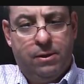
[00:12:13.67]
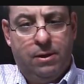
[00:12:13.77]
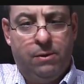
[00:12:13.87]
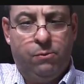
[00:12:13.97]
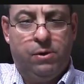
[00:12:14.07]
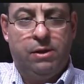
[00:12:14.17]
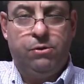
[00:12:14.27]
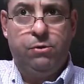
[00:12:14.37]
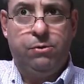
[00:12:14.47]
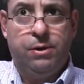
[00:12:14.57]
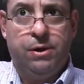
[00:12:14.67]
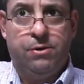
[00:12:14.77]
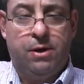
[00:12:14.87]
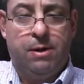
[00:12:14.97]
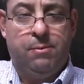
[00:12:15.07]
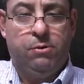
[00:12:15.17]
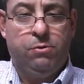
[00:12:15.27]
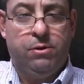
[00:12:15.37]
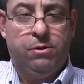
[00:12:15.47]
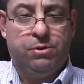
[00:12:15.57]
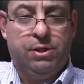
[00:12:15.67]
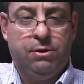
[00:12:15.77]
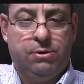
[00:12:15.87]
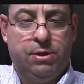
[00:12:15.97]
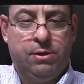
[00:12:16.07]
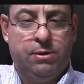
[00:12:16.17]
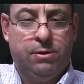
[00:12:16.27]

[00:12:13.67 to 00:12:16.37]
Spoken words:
And what I do is I'm going to do a little tilt